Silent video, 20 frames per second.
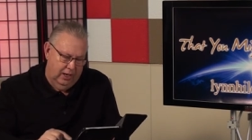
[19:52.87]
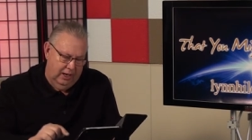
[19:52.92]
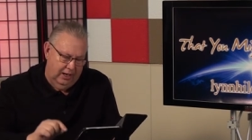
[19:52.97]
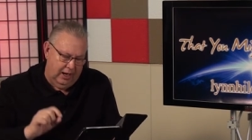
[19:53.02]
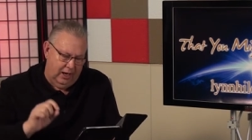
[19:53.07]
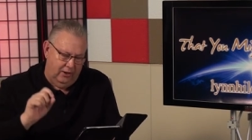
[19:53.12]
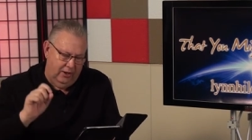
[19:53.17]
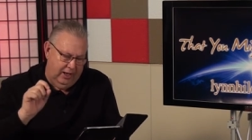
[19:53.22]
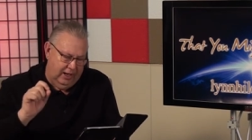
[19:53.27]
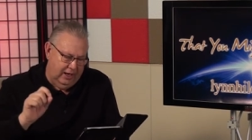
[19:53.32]

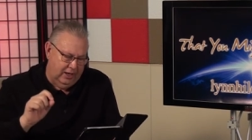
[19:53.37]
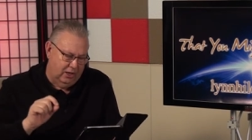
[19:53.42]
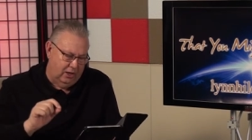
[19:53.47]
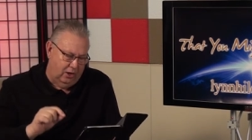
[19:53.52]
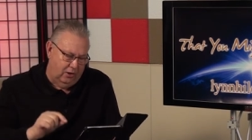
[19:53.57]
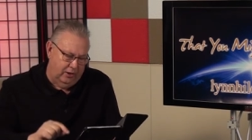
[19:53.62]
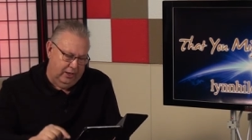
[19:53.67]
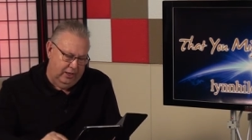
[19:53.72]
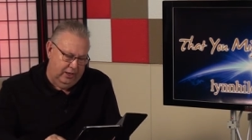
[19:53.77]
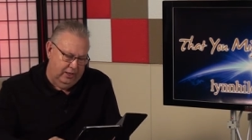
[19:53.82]
Now,
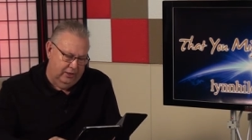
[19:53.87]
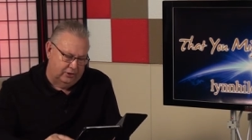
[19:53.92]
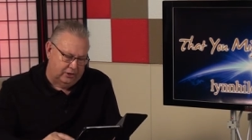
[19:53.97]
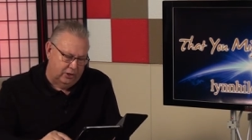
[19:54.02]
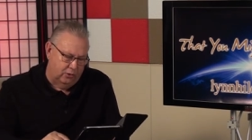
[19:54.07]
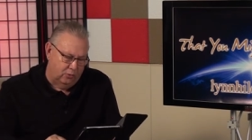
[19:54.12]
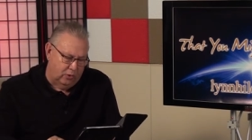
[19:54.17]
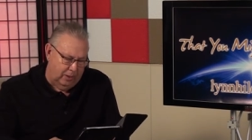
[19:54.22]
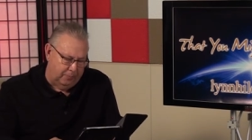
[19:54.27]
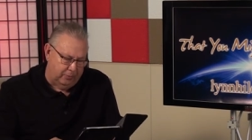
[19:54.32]
Hagar is
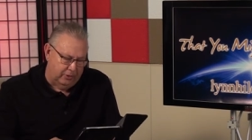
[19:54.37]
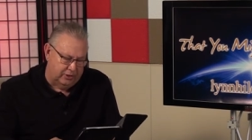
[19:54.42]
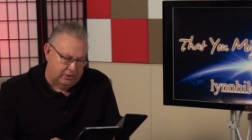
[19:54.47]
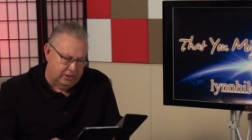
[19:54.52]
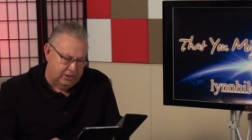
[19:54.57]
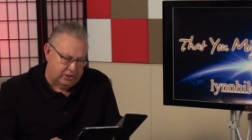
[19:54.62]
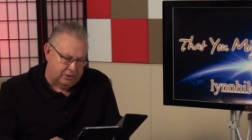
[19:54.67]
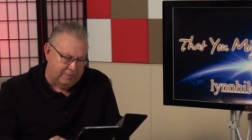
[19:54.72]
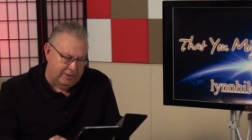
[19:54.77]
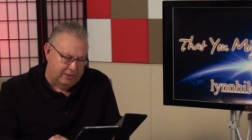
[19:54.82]
and
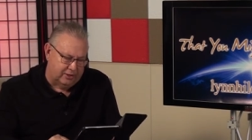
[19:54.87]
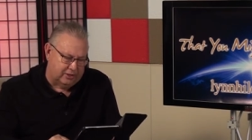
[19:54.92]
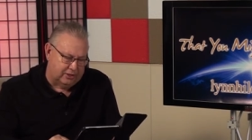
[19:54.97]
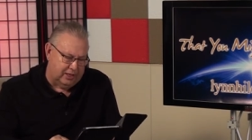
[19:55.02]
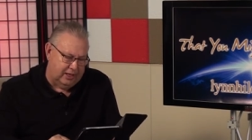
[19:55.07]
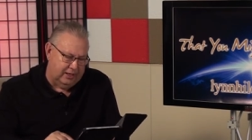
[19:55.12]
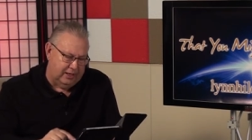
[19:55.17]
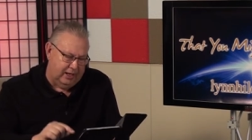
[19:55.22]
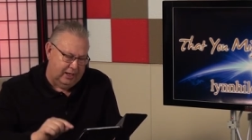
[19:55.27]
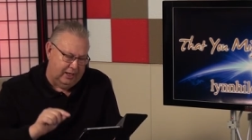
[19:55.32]
represents Mount
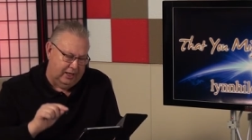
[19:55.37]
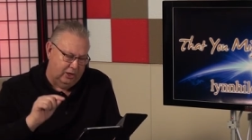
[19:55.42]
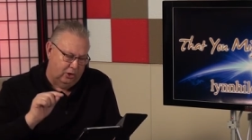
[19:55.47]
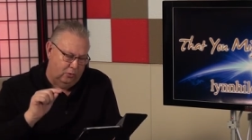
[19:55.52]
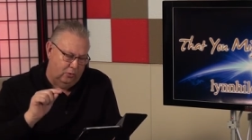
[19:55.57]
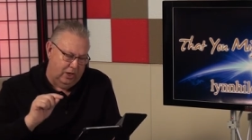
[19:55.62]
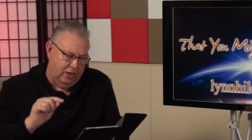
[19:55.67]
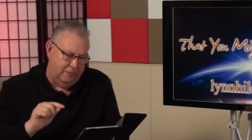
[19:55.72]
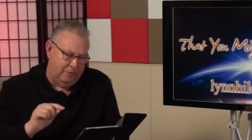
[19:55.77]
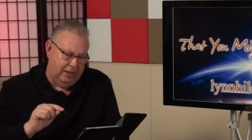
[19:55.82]
Sinai in
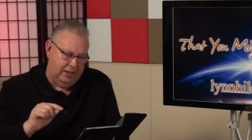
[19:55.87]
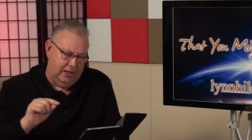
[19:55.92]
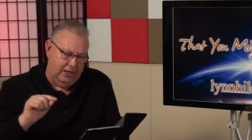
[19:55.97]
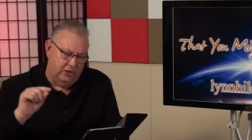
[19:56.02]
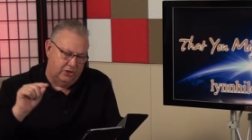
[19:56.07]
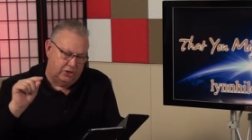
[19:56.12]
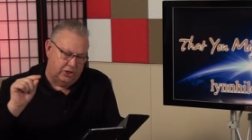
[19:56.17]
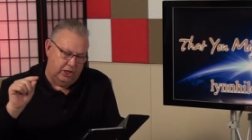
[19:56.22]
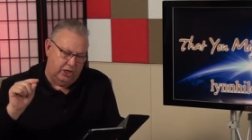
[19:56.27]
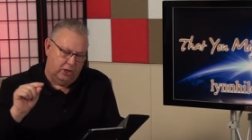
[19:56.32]
Arabia,
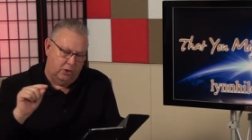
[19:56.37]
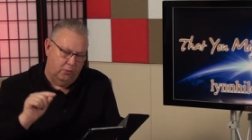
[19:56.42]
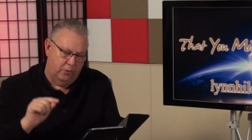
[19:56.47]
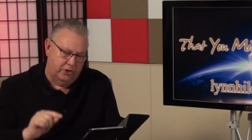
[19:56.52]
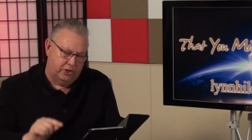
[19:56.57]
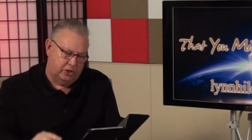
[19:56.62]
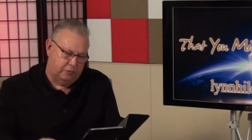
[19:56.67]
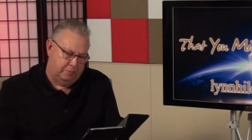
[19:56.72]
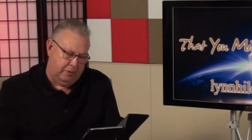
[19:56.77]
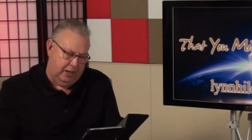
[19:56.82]
and she
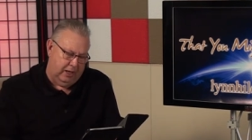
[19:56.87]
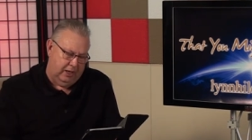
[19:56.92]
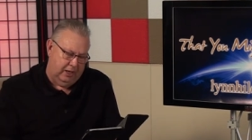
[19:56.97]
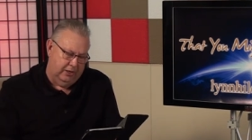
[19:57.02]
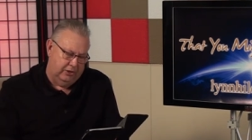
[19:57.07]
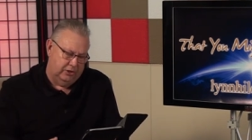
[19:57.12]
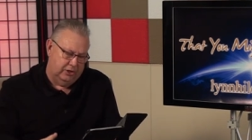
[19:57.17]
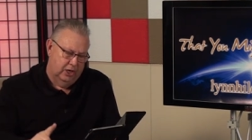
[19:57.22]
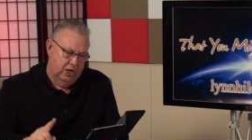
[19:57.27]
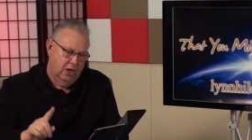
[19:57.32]

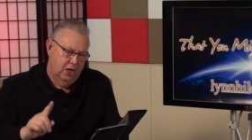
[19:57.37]
corresponds